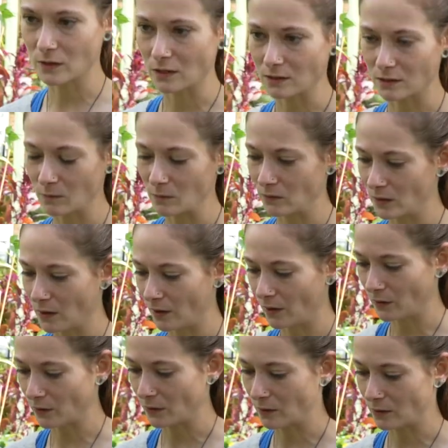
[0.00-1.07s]
and some of the
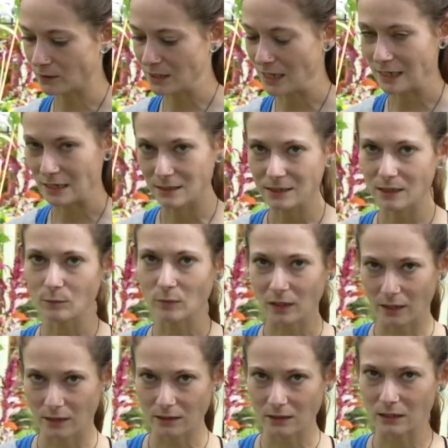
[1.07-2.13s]
other tasty
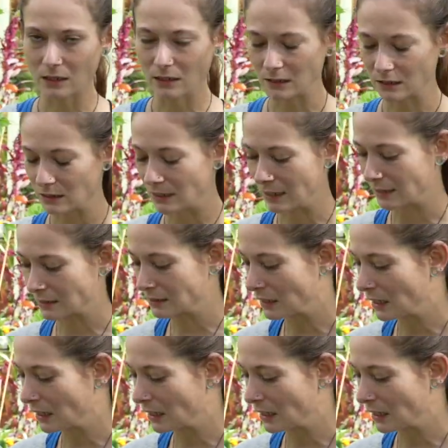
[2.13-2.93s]
plants to insects.